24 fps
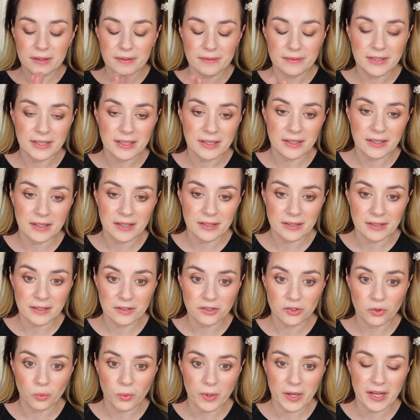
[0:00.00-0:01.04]
than
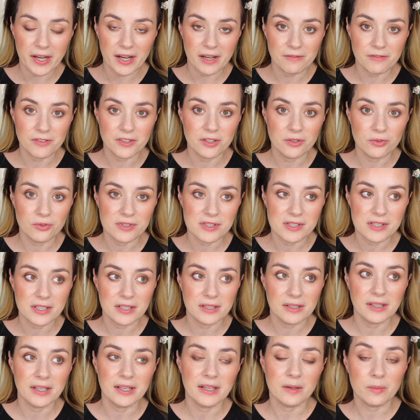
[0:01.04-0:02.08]
the way i've used
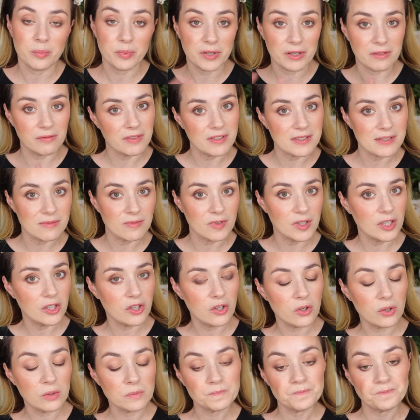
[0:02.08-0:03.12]
it in a previous
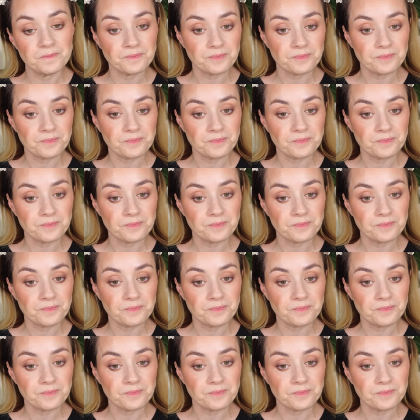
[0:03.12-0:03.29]
video